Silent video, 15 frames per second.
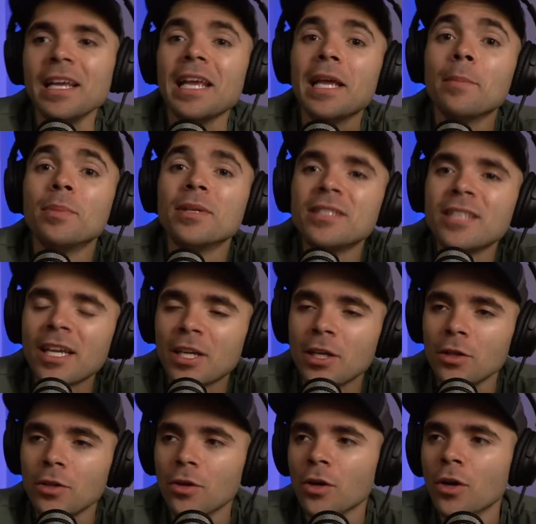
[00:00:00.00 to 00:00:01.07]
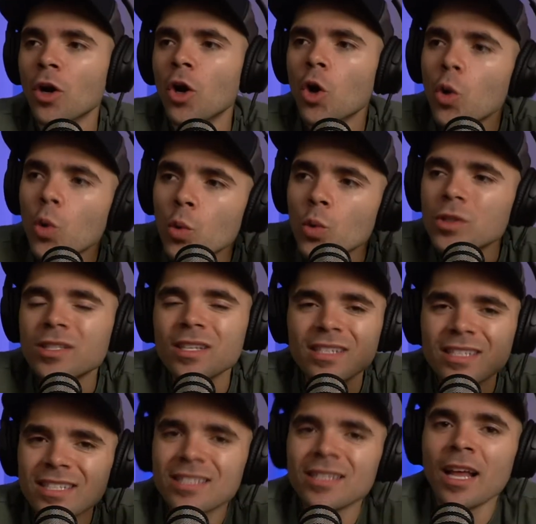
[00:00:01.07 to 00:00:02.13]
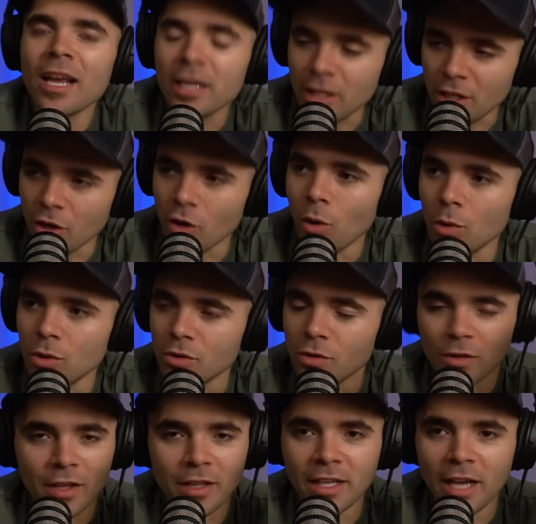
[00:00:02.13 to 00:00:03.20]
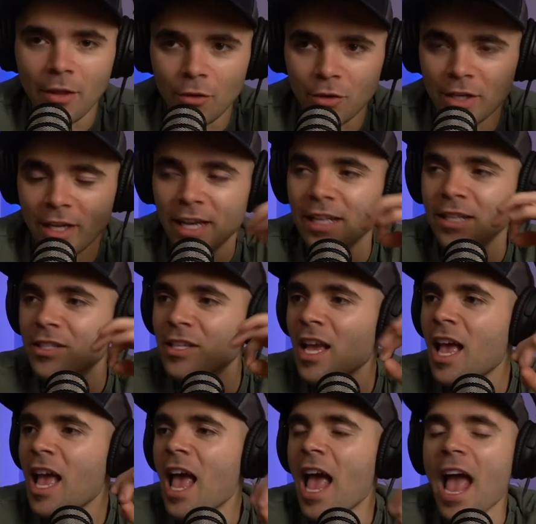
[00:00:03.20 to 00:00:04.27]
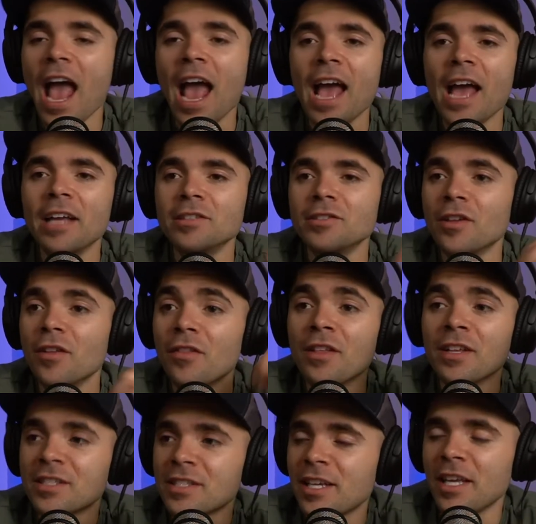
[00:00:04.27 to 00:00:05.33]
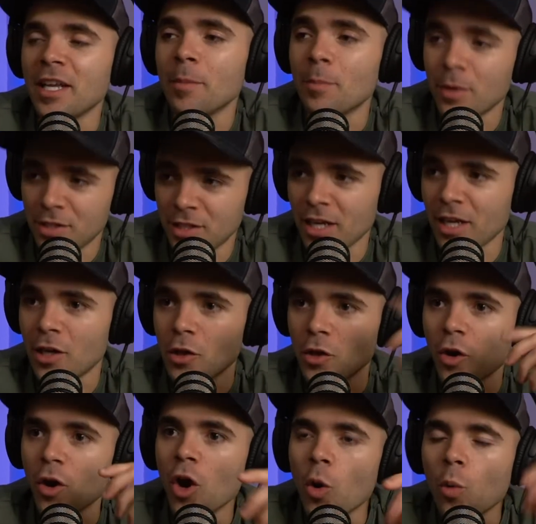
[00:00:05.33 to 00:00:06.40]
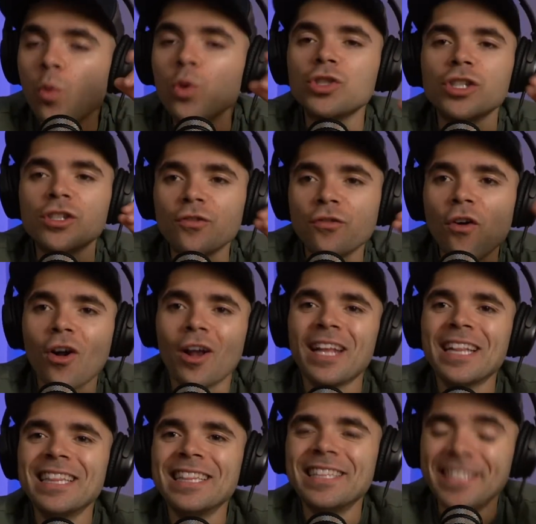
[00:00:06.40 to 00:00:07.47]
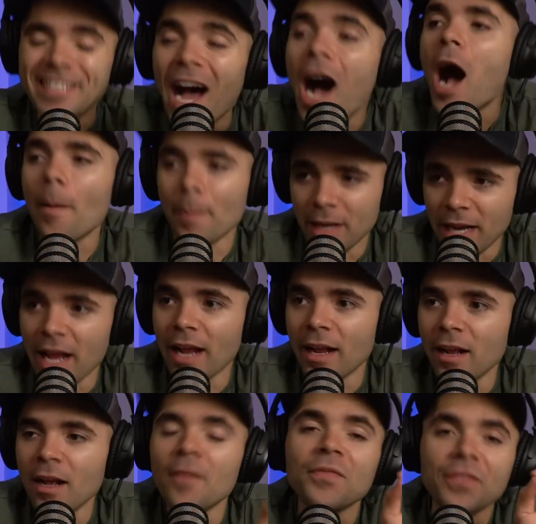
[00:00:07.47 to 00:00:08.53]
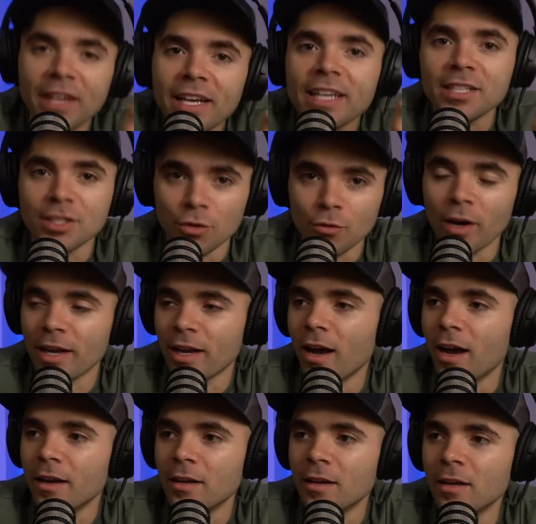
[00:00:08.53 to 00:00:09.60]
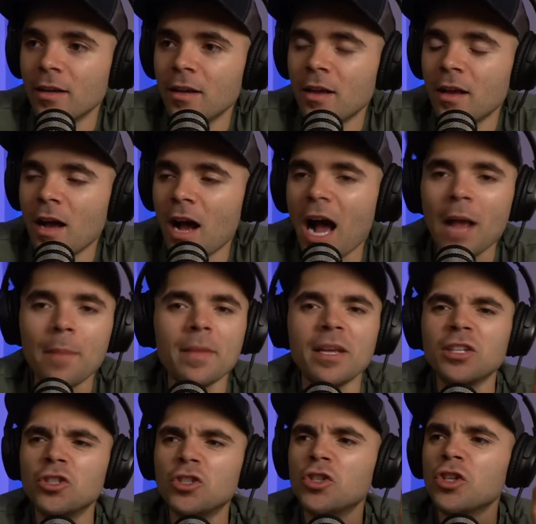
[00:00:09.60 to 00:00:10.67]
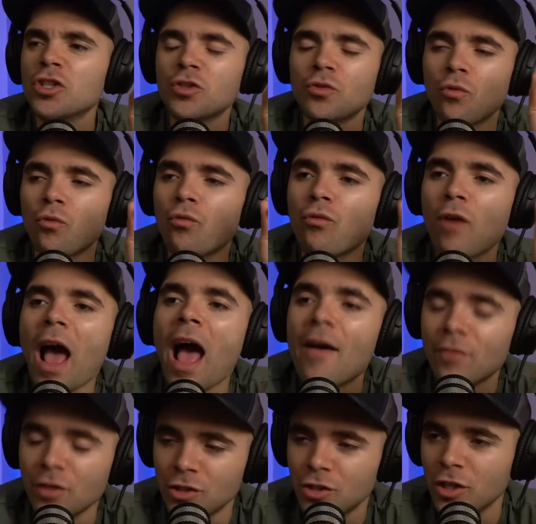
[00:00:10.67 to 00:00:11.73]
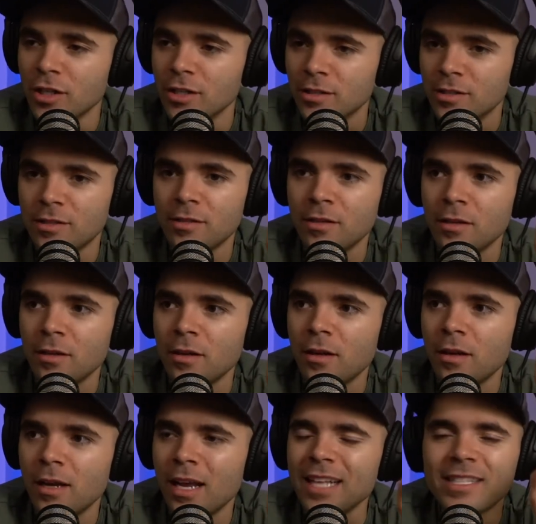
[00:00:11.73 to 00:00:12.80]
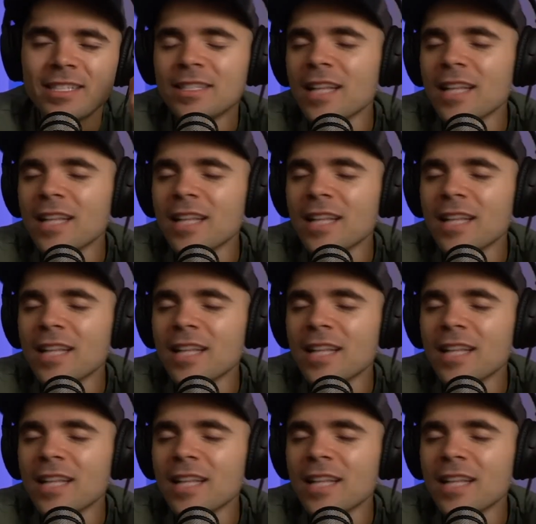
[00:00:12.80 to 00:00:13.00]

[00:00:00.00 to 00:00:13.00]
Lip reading: in particular who's slightly older than the other kids. And this kid in particular will just fucking dominate the Easter egg hunt. I mean, just ravages. It's